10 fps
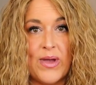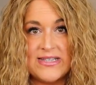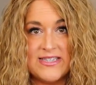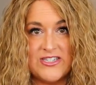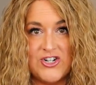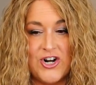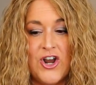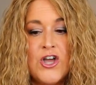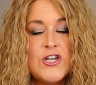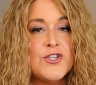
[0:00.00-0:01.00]
wig
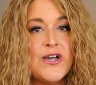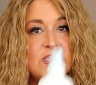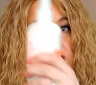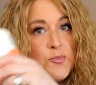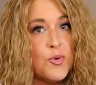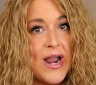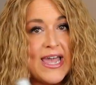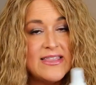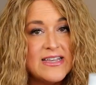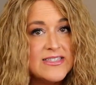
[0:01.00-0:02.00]
sister. So I
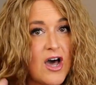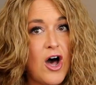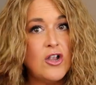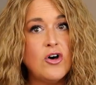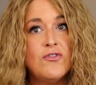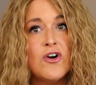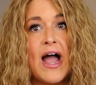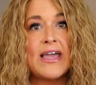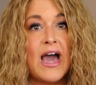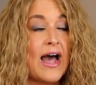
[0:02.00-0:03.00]
sprayed this all over. I